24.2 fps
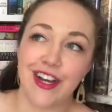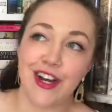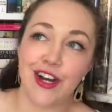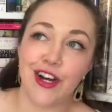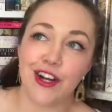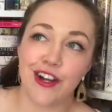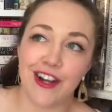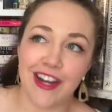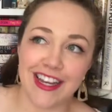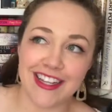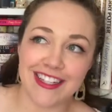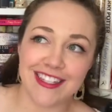
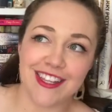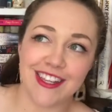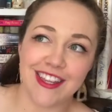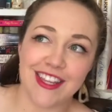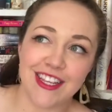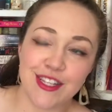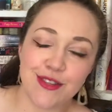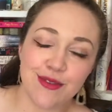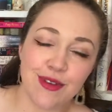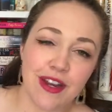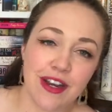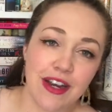Alright, so
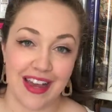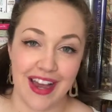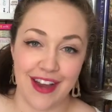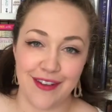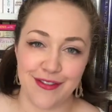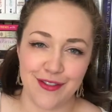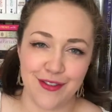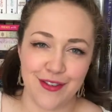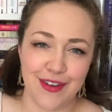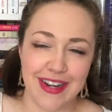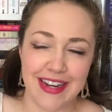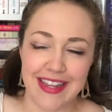this one,
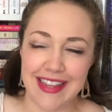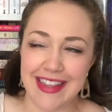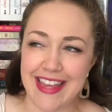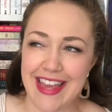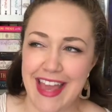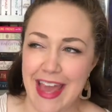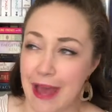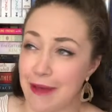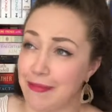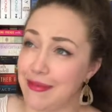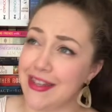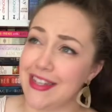after reading
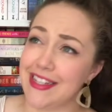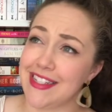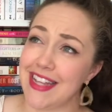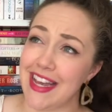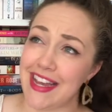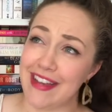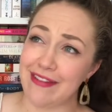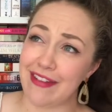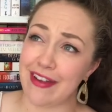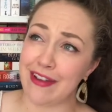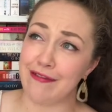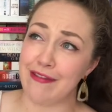the epic
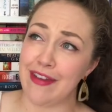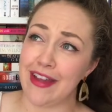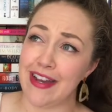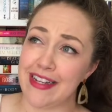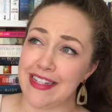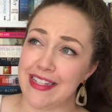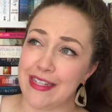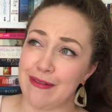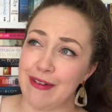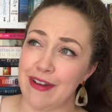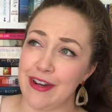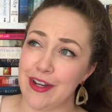sci-fi
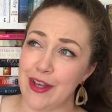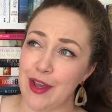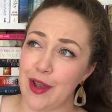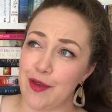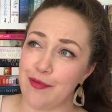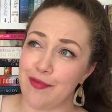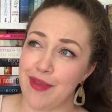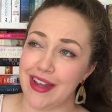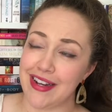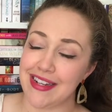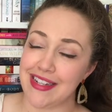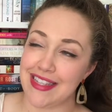fantasy one,
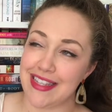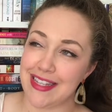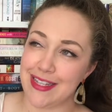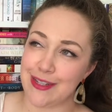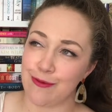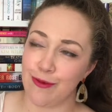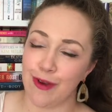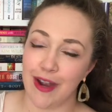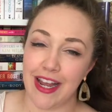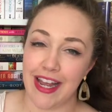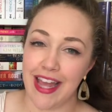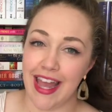going back to
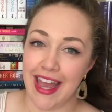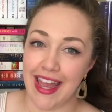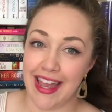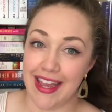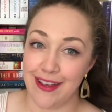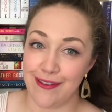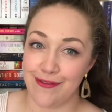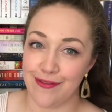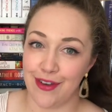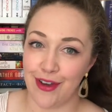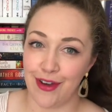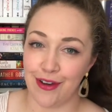this Y
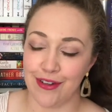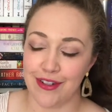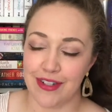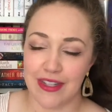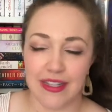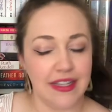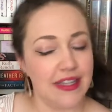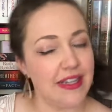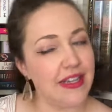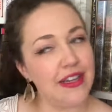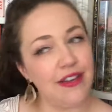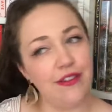A felt
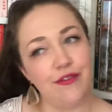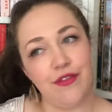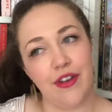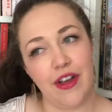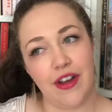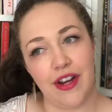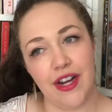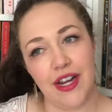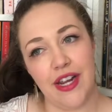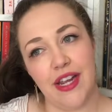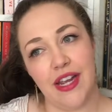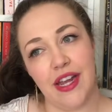
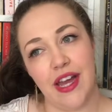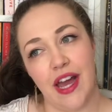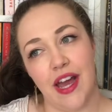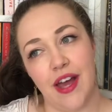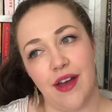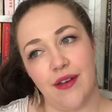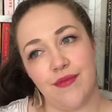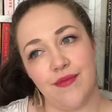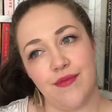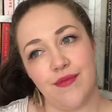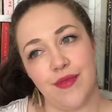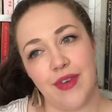very
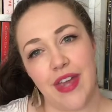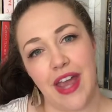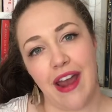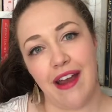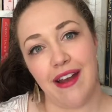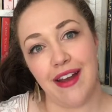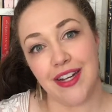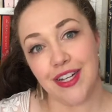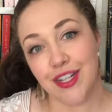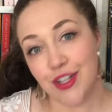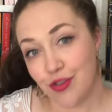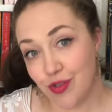um,
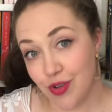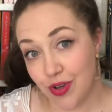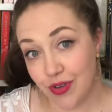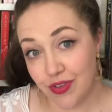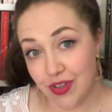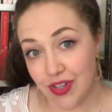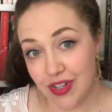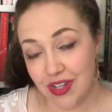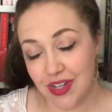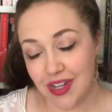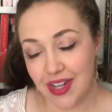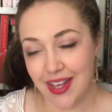character
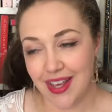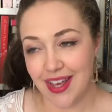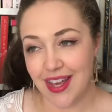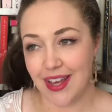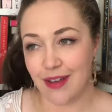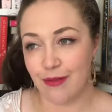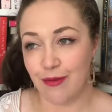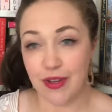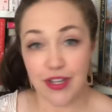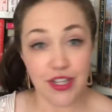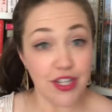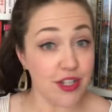driven,
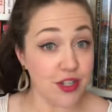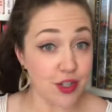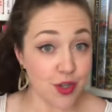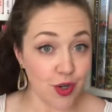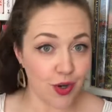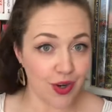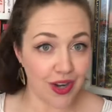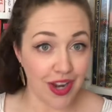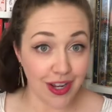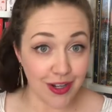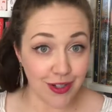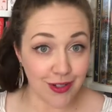which is
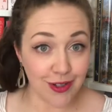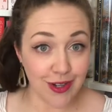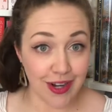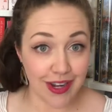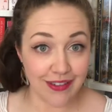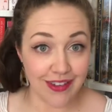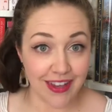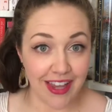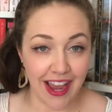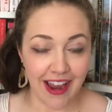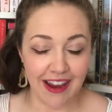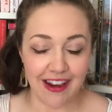good. I do
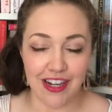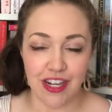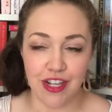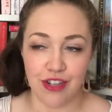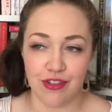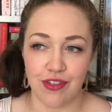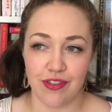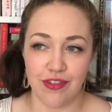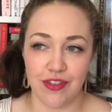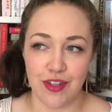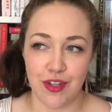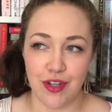love a character
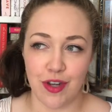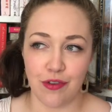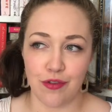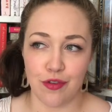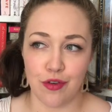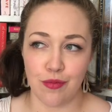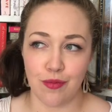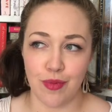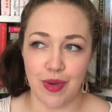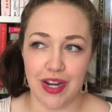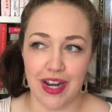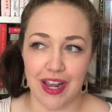driven
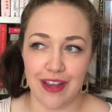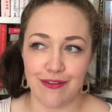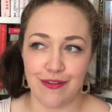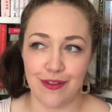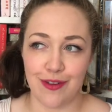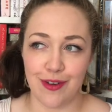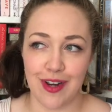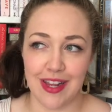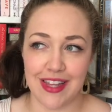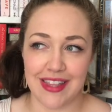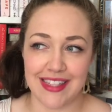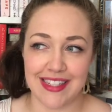novel, but I
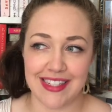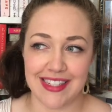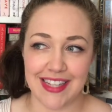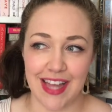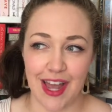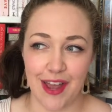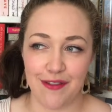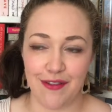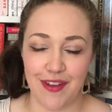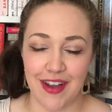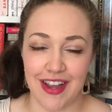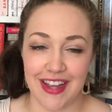feel like the
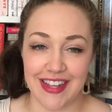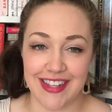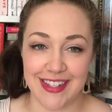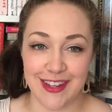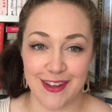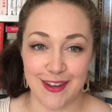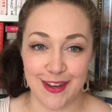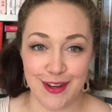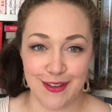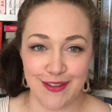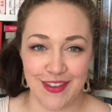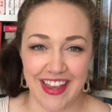sci-fi is not
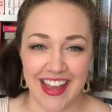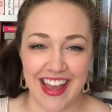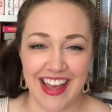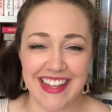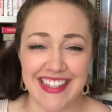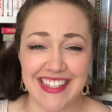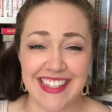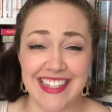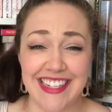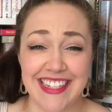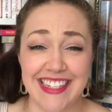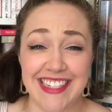going to be
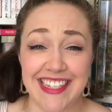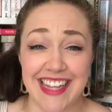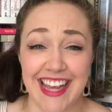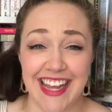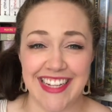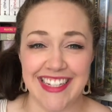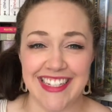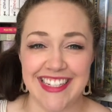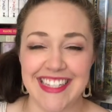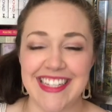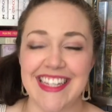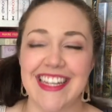as
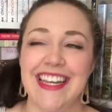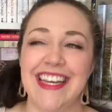intense,